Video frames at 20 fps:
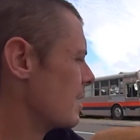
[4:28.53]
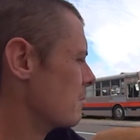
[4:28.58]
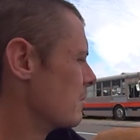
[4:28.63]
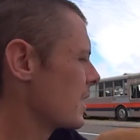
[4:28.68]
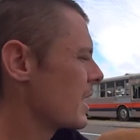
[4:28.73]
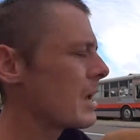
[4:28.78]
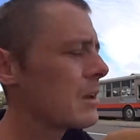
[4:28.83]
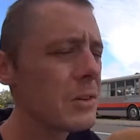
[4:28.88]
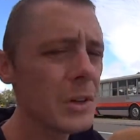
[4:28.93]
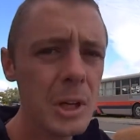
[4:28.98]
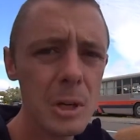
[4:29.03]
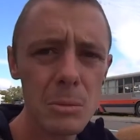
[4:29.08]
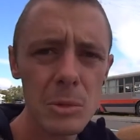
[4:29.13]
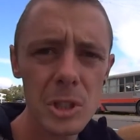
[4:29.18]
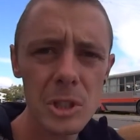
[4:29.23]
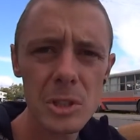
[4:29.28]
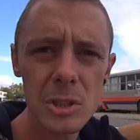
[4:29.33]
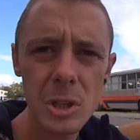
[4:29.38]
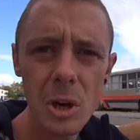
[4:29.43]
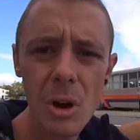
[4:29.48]
having him
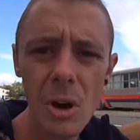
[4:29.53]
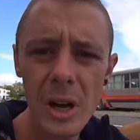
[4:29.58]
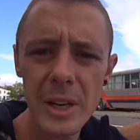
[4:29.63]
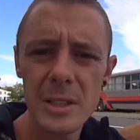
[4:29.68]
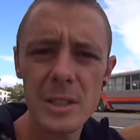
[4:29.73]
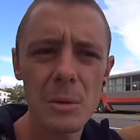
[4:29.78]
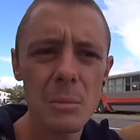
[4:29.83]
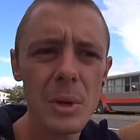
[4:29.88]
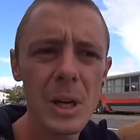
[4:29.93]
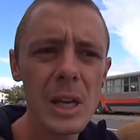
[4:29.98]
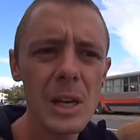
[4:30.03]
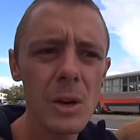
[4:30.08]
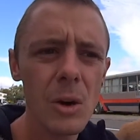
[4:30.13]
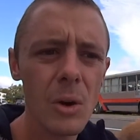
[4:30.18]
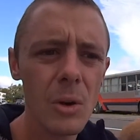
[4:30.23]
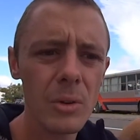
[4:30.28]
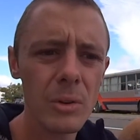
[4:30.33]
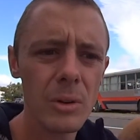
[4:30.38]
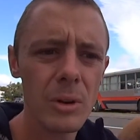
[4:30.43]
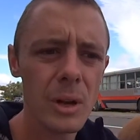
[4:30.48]
just tied to me
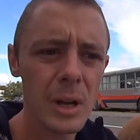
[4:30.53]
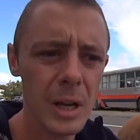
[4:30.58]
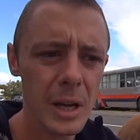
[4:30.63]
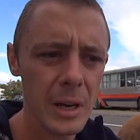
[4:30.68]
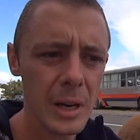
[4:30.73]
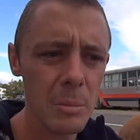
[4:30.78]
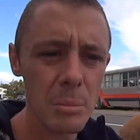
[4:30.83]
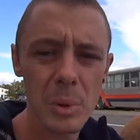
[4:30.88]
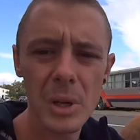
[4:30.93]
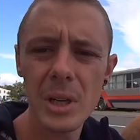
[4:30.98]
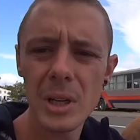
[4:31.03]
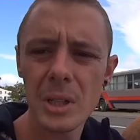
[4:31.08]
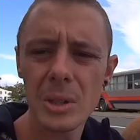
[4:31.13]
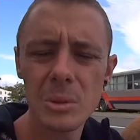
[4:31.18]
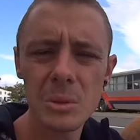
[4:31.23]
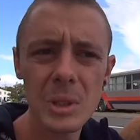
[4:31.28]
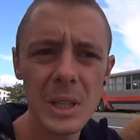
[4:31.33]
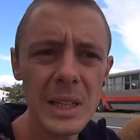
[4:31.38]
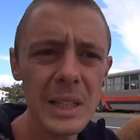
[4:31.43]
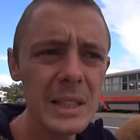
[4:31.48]
on an
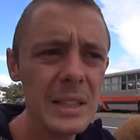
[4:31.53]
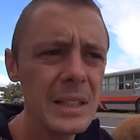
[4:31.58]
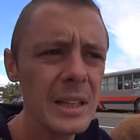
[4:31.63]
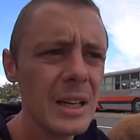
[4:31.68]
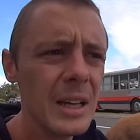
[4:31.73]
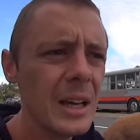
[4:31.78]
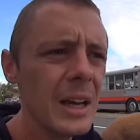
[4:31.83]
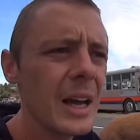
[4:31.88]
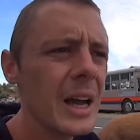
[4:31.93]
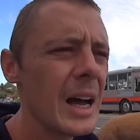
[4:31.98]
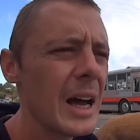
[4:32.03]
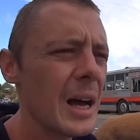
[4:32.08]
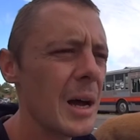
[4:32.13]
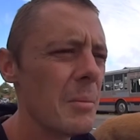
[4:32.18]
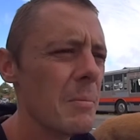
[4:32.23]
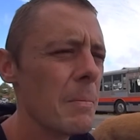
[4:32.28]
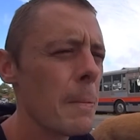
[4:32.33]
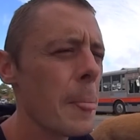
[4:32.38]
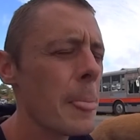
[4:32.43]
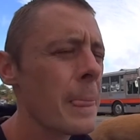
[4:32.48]
umbilical lead,
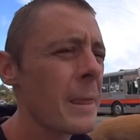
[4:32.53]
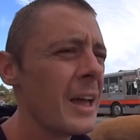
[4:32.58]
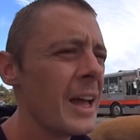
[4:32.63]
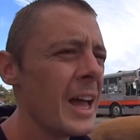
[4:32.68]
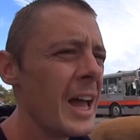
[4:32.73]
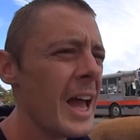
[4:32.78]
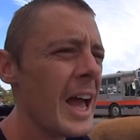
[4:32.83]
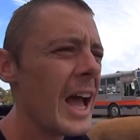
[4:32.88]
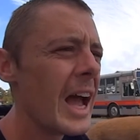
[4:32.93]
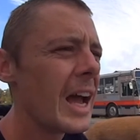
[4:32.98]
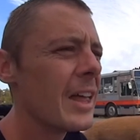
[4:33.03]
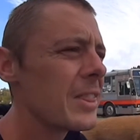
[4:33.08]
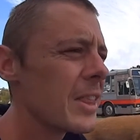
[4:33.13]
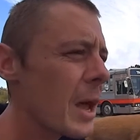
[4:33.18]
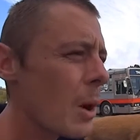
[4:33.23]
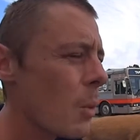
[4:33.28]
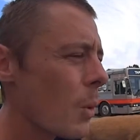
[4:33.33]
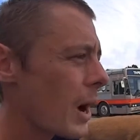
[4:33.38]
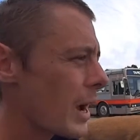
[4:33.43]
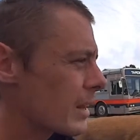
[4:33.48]
and
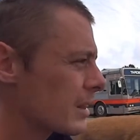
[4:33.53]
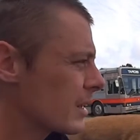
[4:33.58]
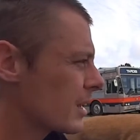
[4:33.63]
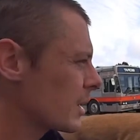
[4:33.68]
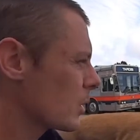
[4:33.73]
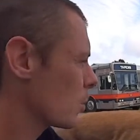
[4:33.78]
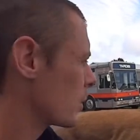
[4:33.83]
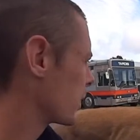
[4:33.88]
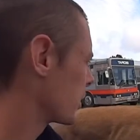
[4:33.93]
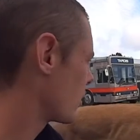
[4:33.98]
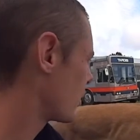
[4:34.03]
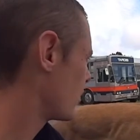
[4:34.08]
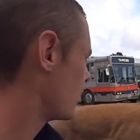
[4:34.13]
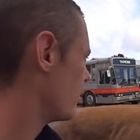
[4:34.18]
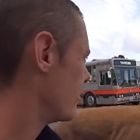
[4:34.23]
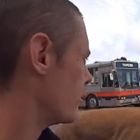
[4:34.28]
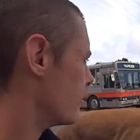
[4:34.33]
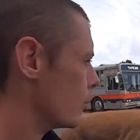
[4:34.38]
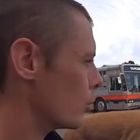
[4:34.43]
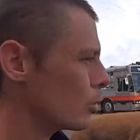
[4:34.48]
that way there, when
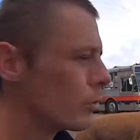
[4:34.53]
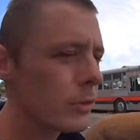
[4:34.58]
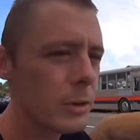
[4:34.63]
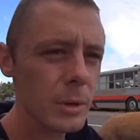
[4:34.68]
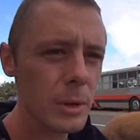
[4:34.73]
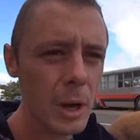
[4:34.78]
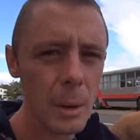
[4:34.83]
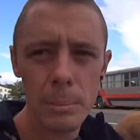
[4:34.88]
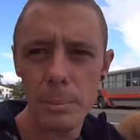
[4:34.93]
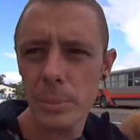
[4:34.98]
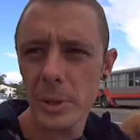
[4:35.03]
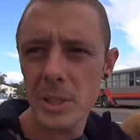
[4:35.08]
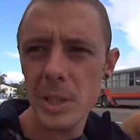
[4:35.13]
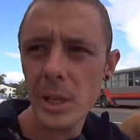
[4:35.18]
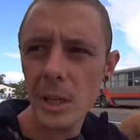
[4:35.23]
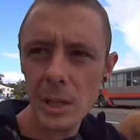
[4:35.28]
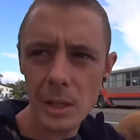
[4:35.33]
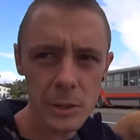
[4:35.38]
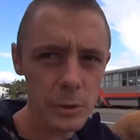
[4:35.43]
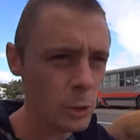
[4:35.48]
I'm
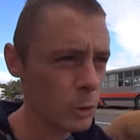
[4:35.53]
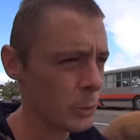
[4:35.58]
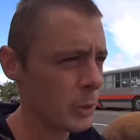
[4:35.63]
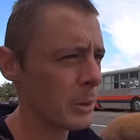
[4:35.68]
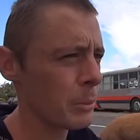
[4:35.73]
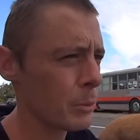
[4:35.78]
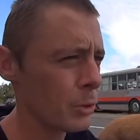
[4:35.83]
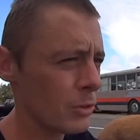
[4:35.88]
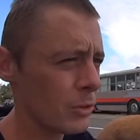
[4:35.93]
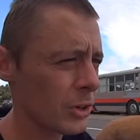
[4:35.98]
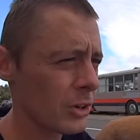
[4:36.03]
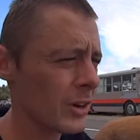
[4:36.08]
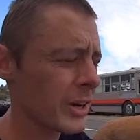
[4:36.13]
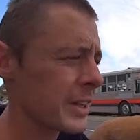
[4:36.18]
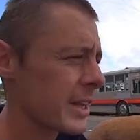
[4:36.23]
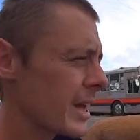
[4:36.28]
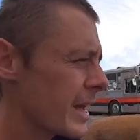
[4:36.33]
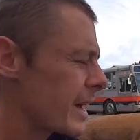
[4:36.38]
particularly doing it when I'm moving around the